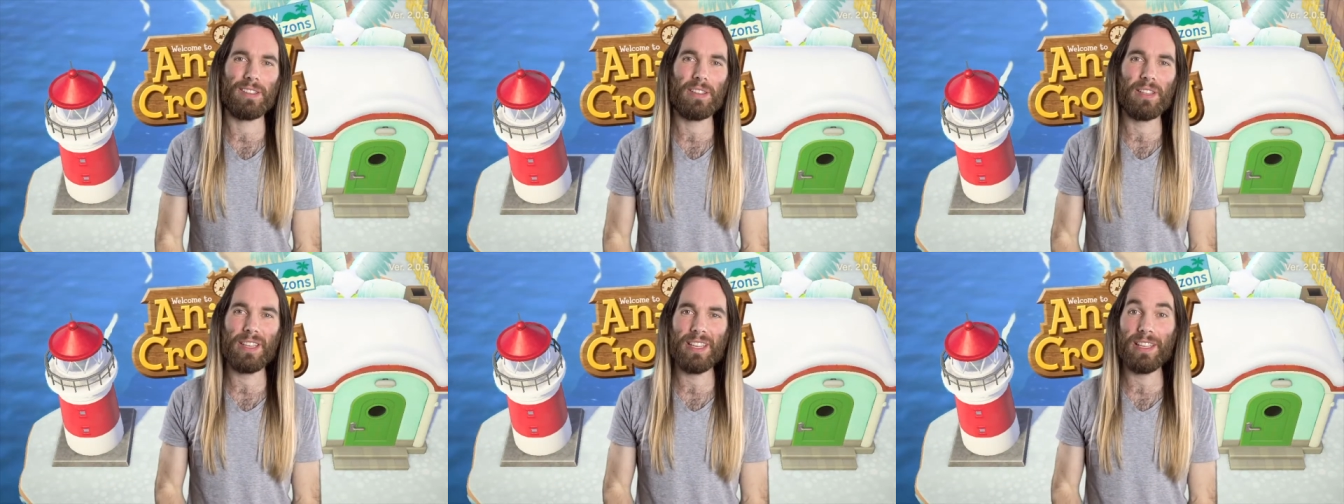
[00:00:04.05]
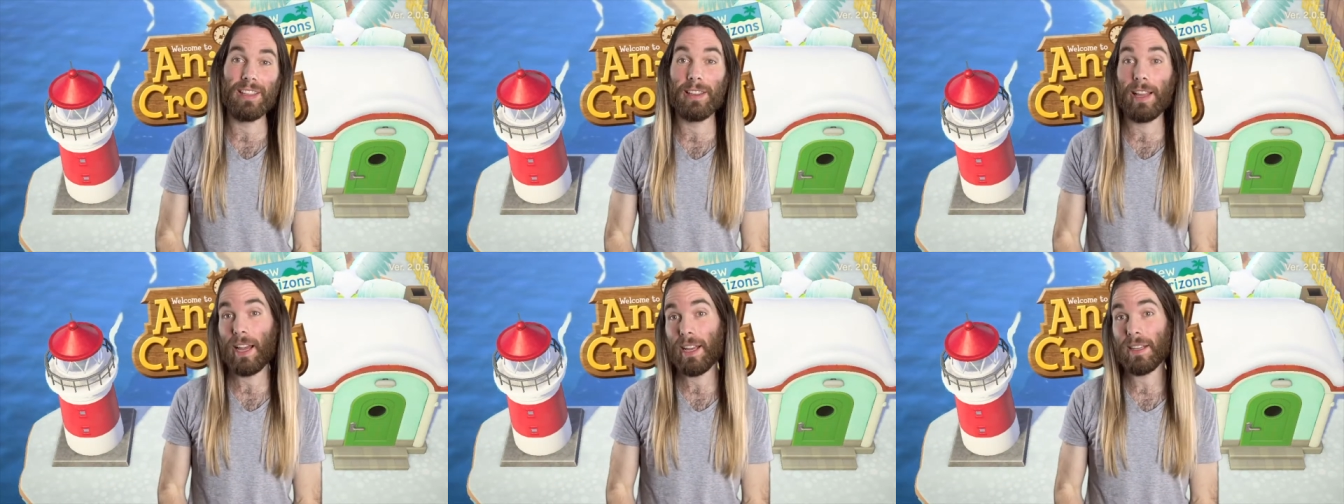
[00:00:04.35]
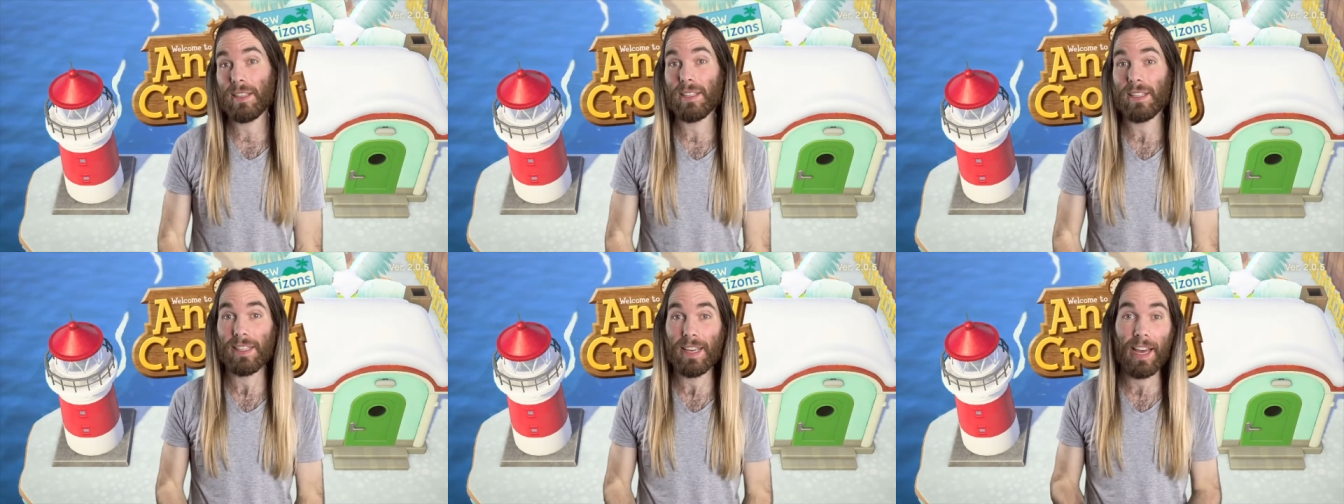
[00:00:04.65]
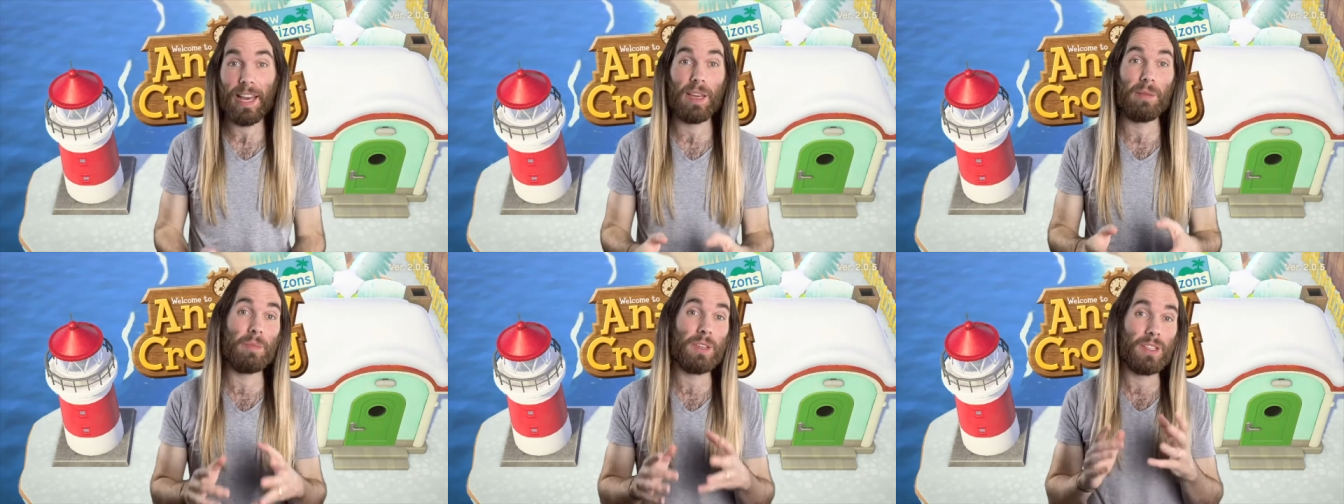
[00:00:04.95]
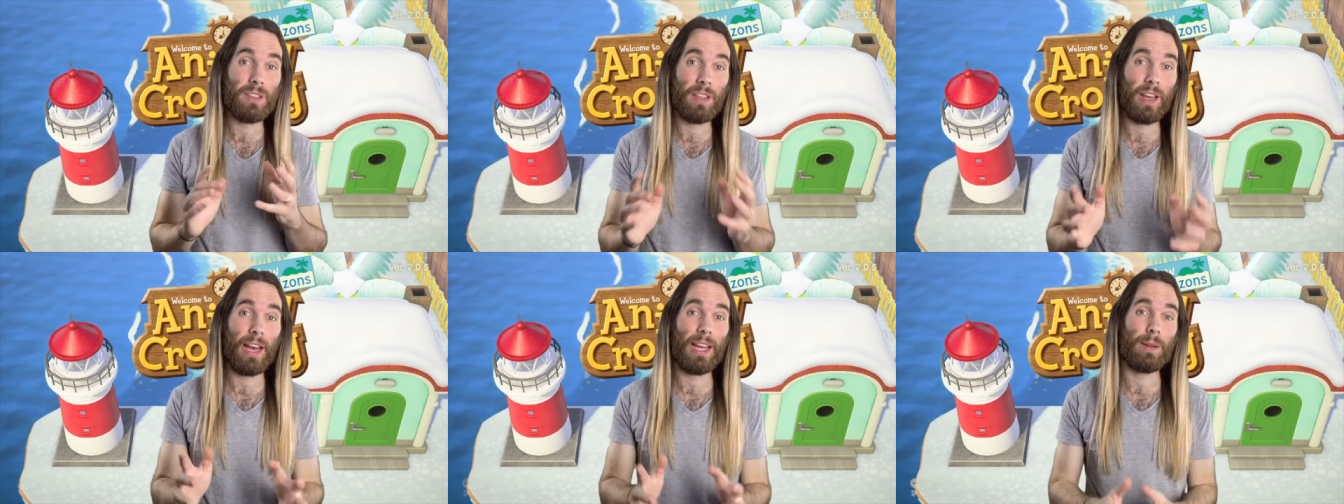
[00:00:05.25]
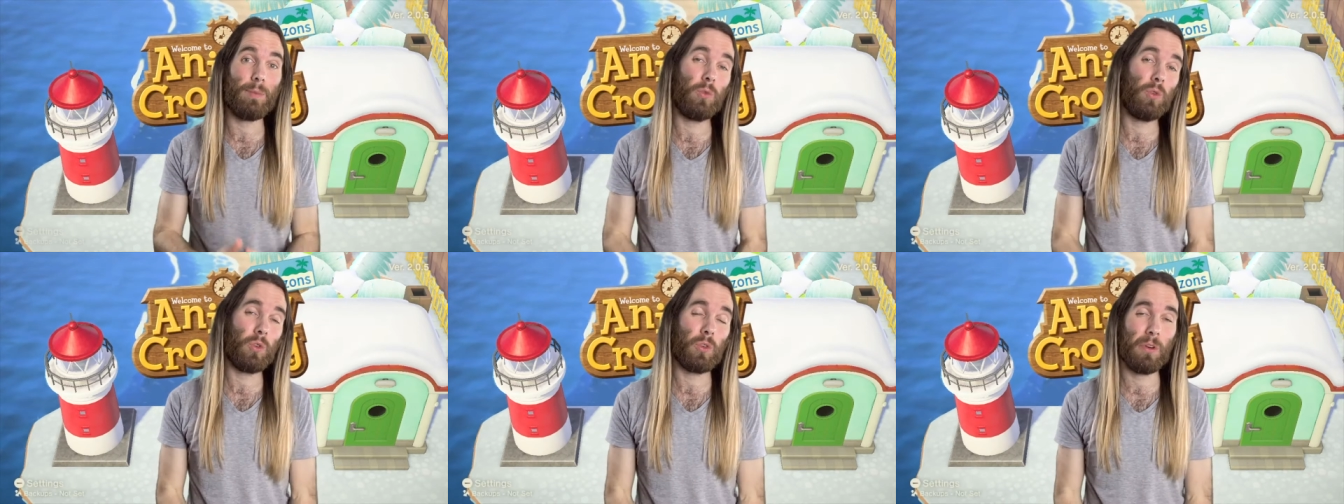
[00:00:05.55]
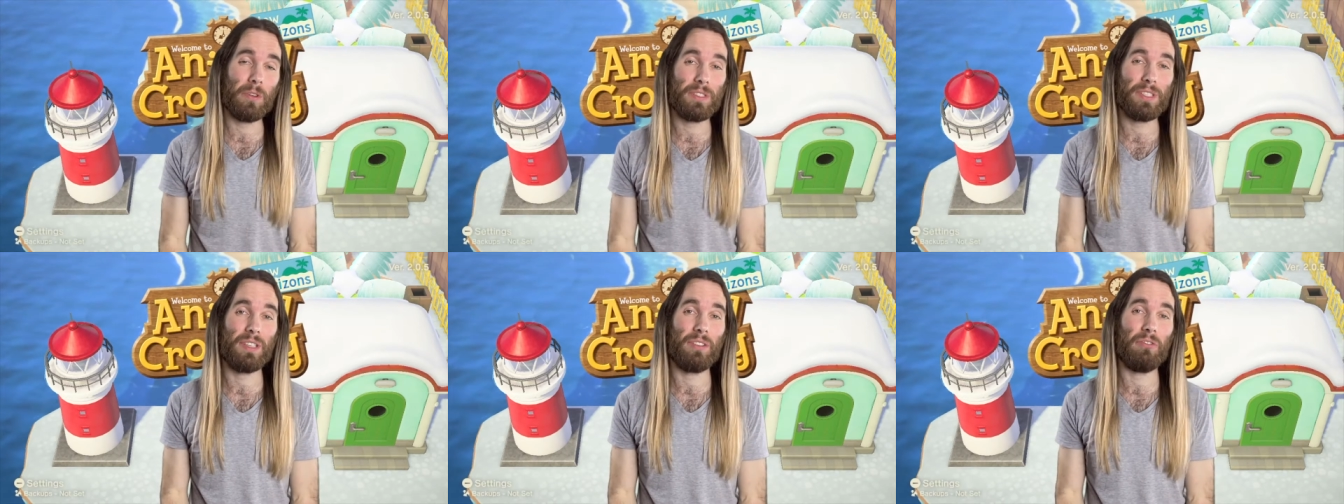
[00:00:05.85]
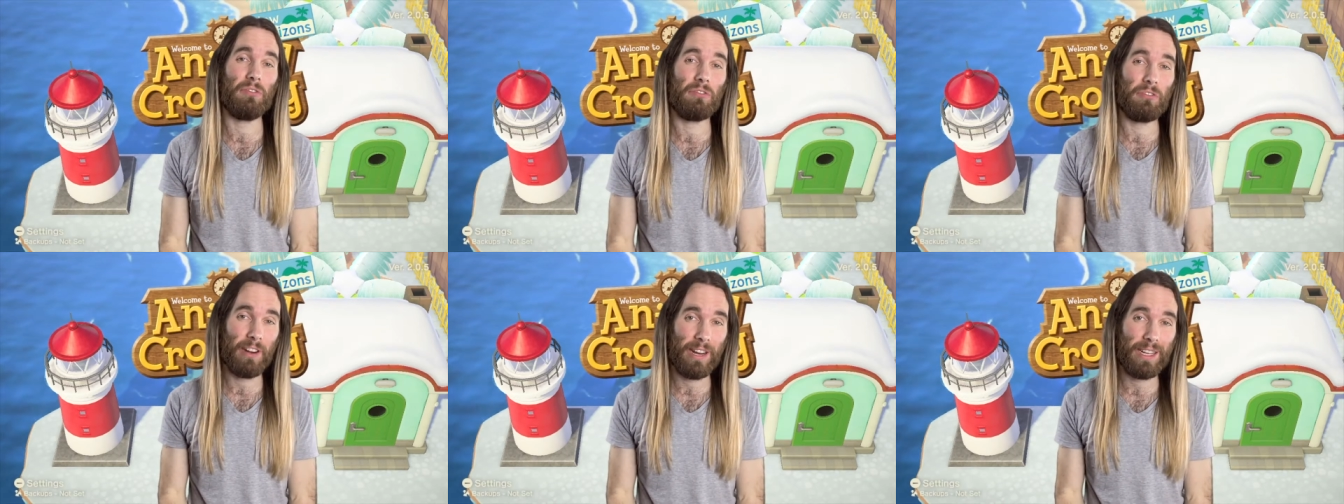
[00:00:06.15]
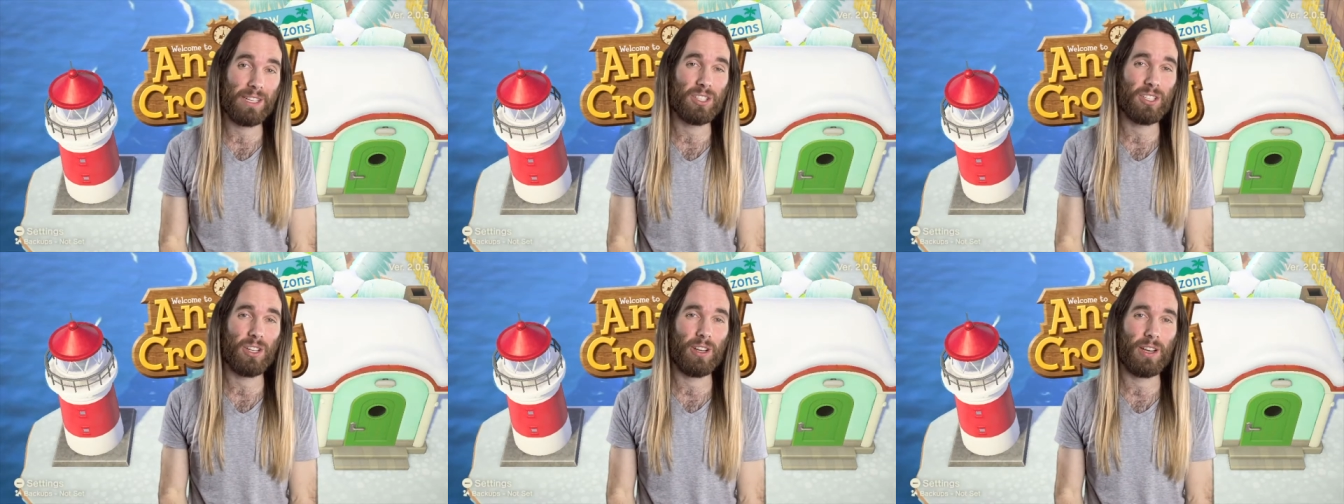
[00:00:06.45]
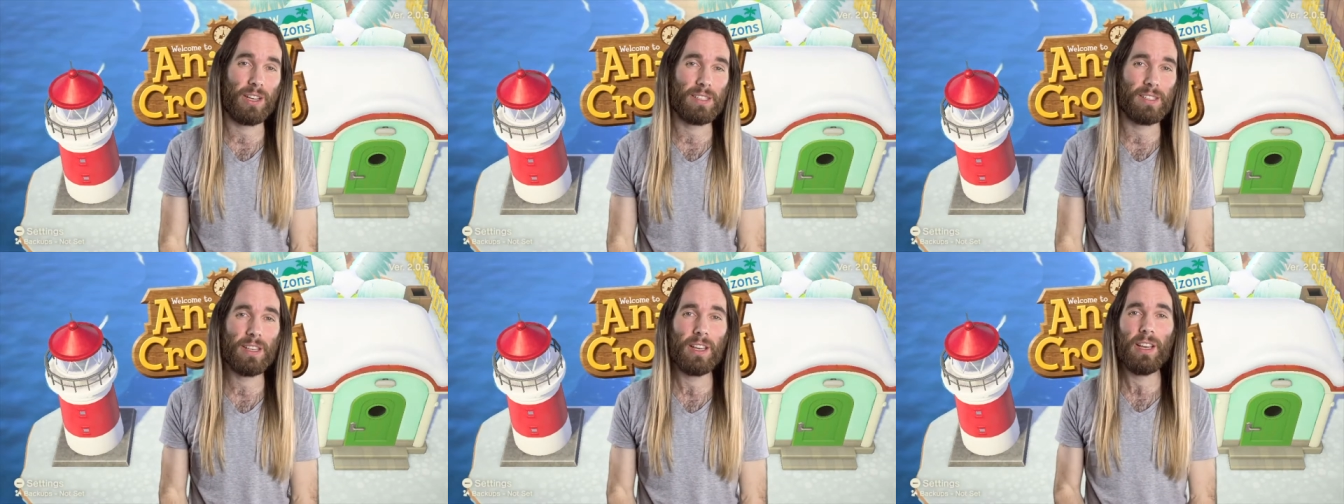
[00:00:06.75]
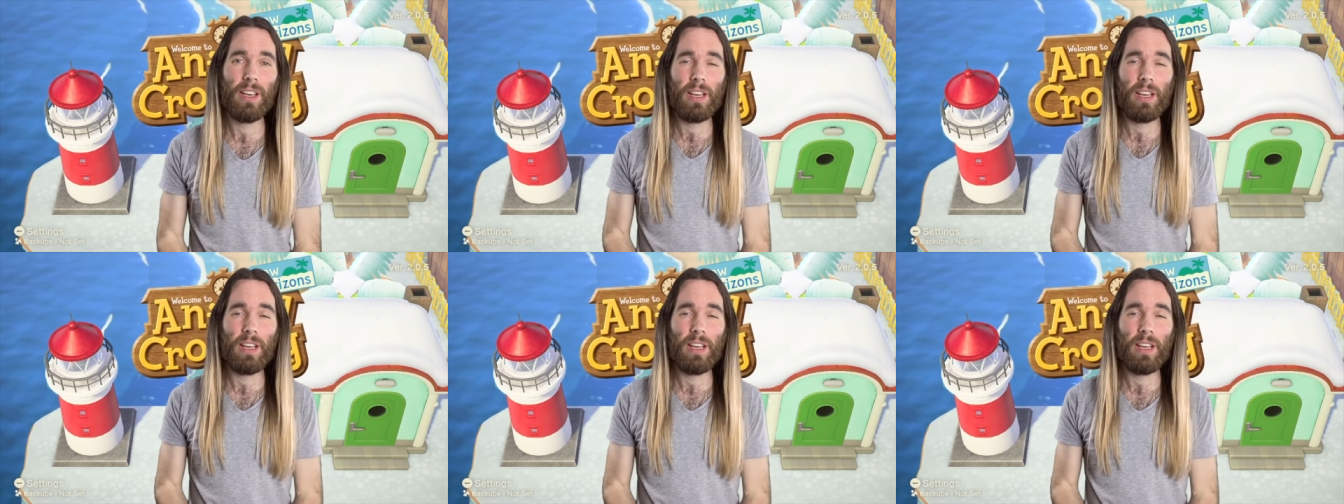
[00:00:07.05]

the latest game in the Animal Crossing franchise.